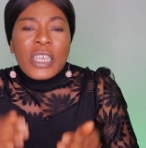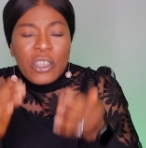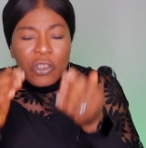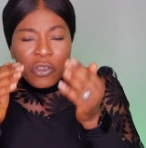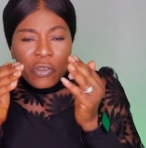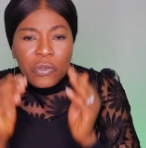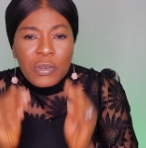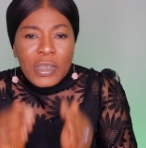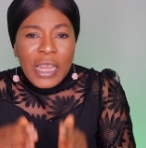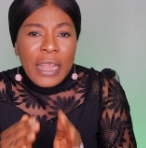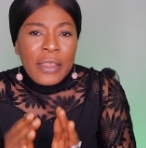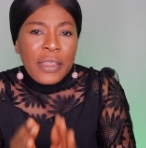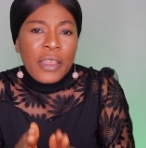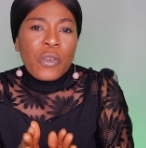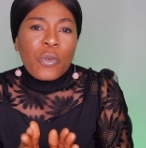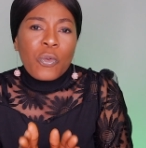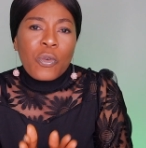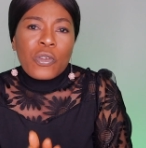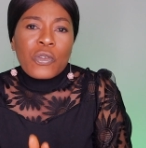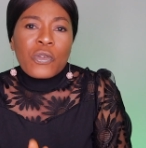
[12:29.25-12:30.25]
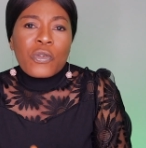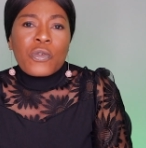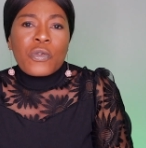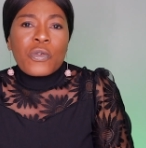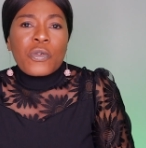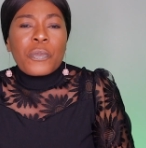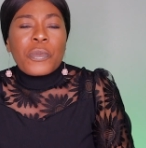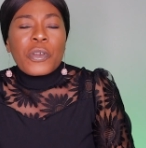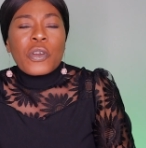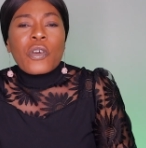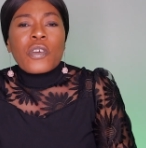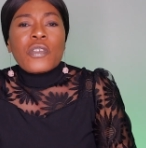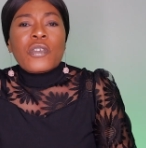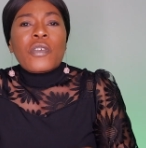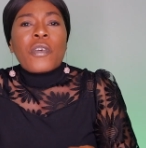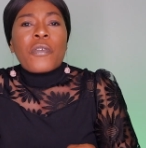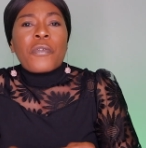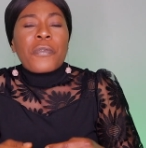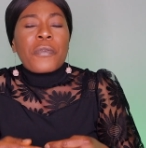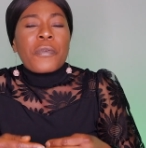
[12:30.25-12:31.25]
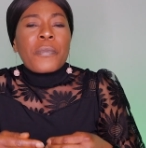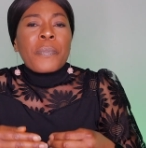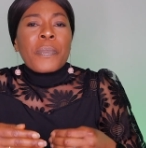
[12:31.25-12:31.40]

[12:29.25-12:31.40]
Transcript: into that thing you want to do because of